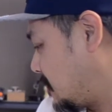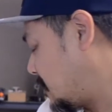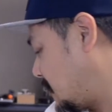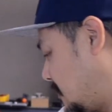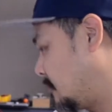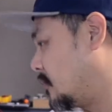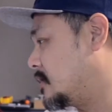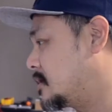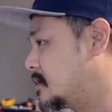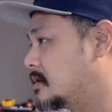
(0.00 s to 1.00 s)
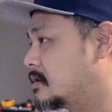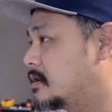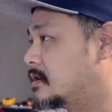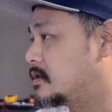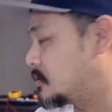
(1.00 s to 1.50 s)
Okay, the monitor
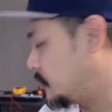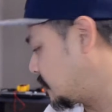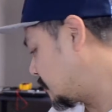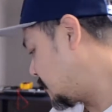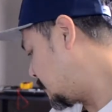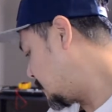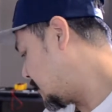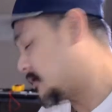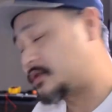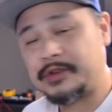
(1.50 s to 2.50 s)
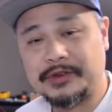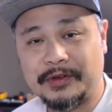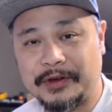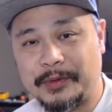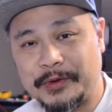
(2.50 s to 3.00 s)
is switched on. Now switch
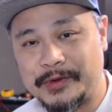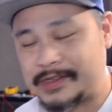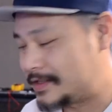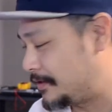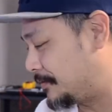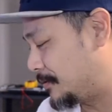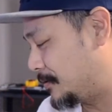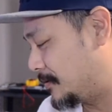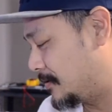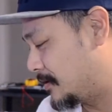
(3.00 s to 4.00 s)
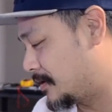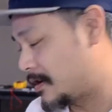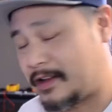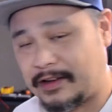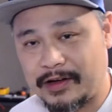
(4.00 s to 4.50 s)
on the Commodore 64,
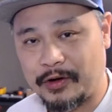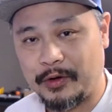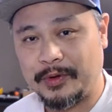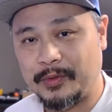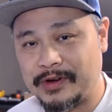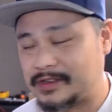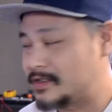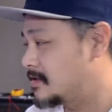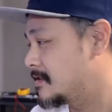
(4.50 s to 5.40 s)
and I hope it works.